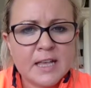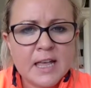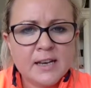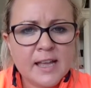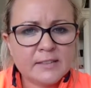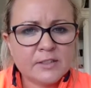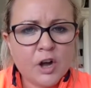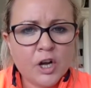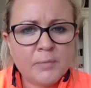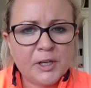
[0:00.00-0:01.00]
Let's
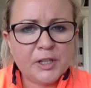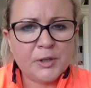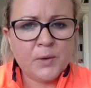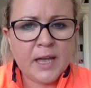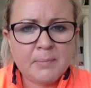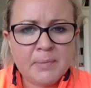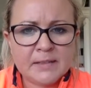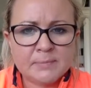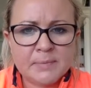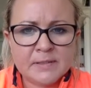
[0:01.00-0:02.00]
talk about
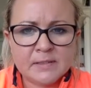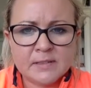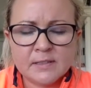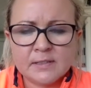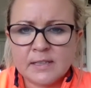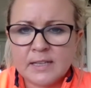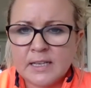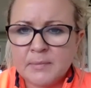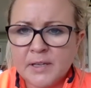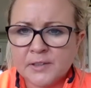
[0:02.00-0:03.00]
UK-based businesses and
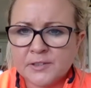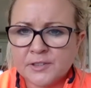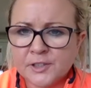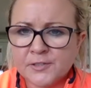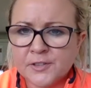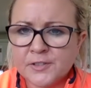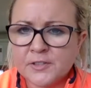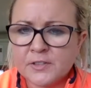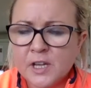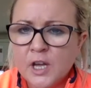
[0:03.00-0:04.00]
email servers.